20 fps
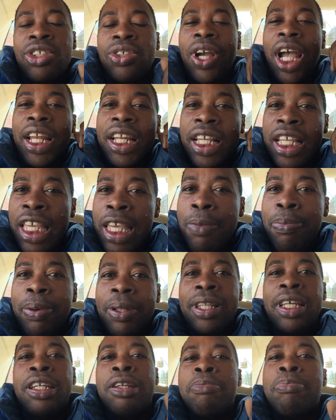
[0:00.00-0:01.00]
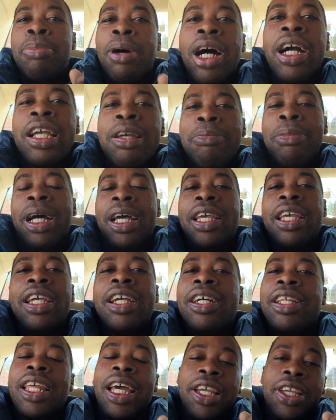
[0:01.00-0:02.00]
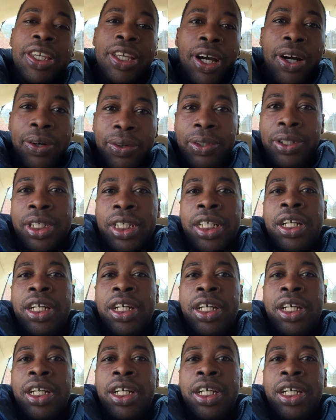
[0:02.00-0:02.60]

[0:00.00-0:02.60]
try to keep a little bug in my ear, like, yo,